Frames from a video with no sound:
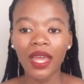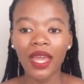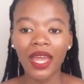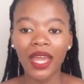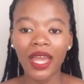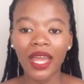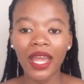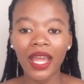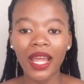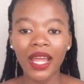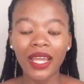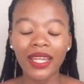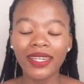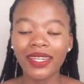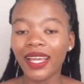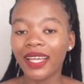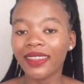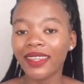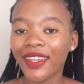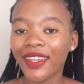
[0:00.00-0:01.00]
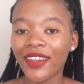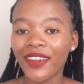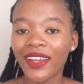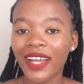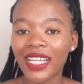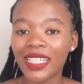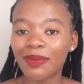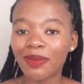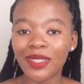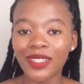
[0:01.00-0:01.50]
And yeah, you
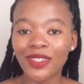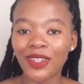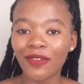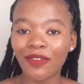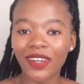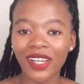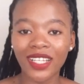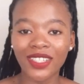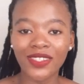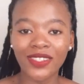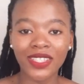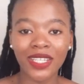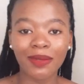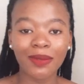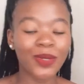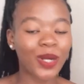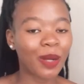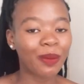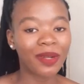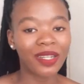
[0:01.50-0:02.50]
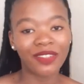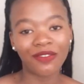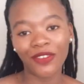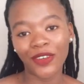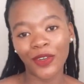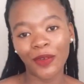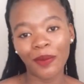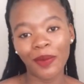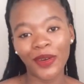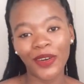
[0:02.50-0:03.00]
guys. Please don't forget to subscribe and
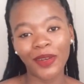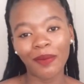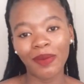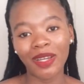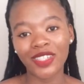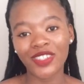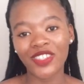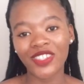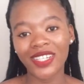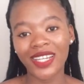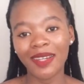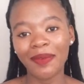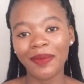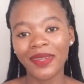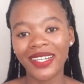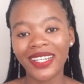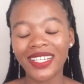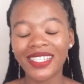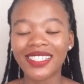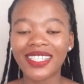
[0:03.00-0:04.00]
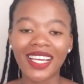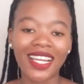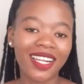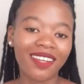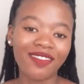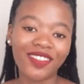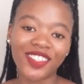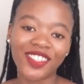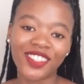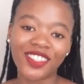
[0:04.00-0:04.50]
follow me on my social medias. I
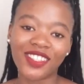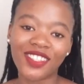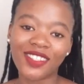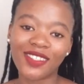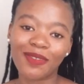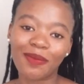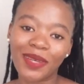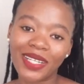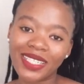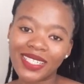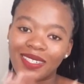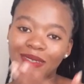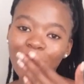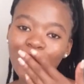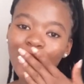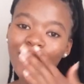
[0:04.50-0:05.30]
love you so much.